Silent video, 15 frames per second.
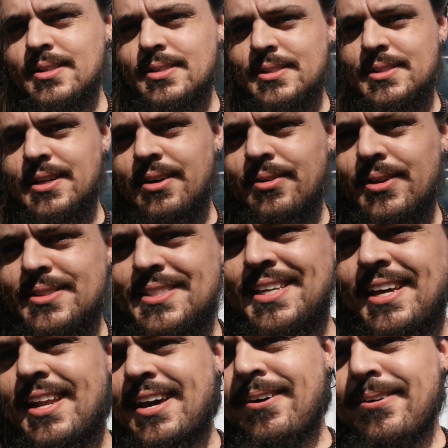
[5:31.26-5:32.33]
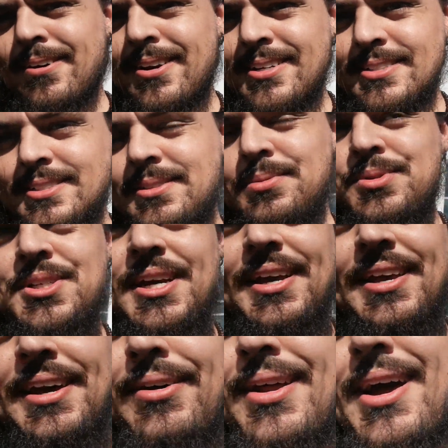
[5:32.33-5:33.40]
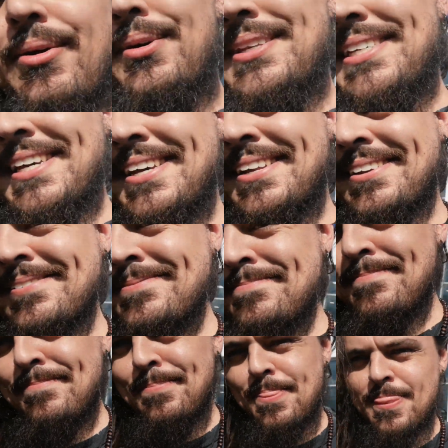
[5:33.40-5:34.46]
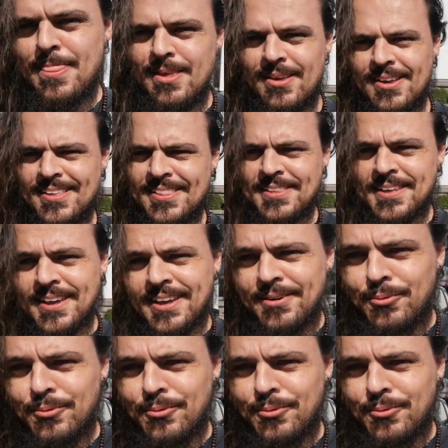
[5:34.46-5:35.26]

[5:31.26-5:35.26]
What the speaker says: So let's get out and check out how we did in the